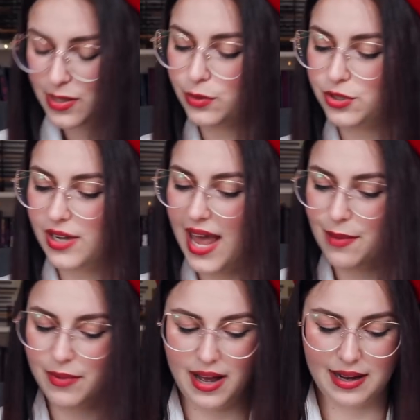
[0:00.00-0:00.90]
So to
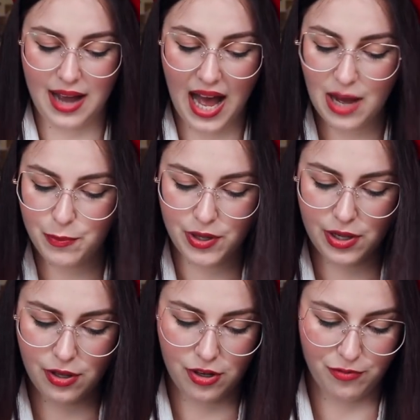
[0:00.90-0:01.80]
name a
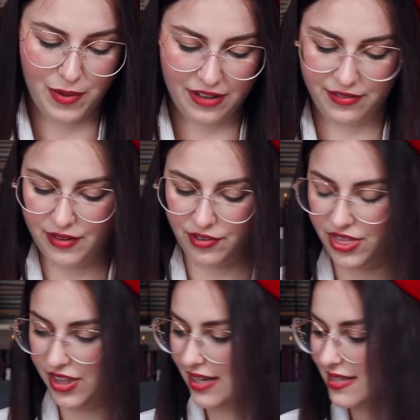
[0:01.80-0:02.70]
couple of my
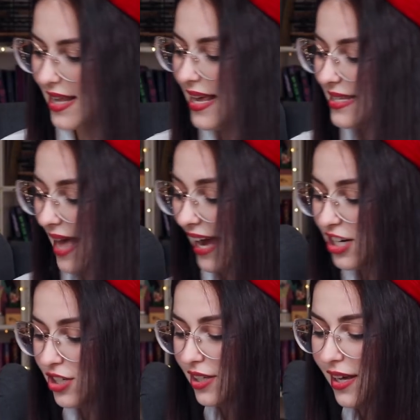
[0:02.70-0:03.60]
favorite things, it's
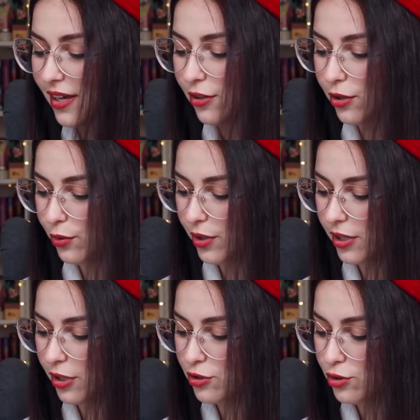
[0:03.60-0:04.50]
actually
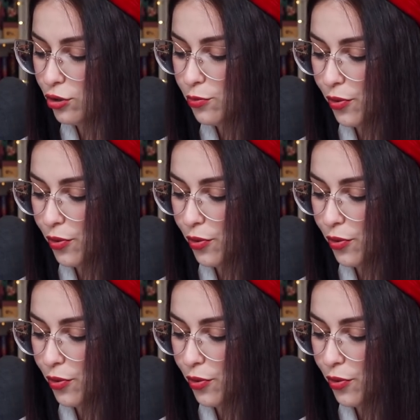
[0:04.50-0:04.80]
including two